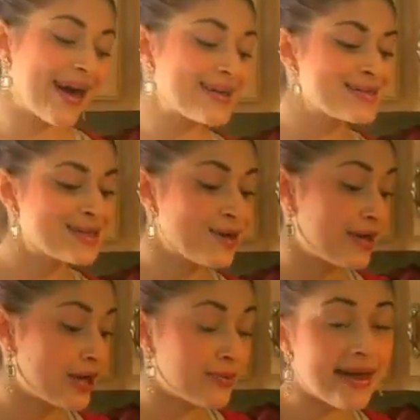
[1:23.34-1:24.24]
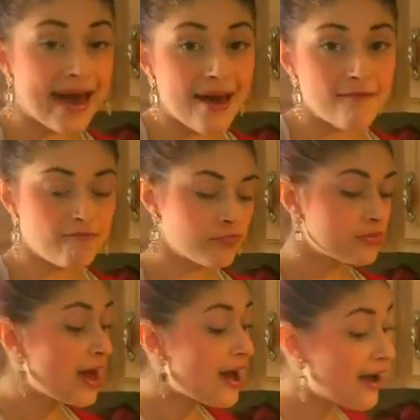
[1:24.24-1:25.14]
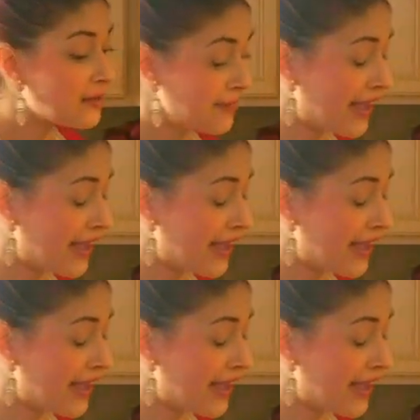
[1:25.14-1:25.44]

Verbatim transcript: guys, so here we have the hot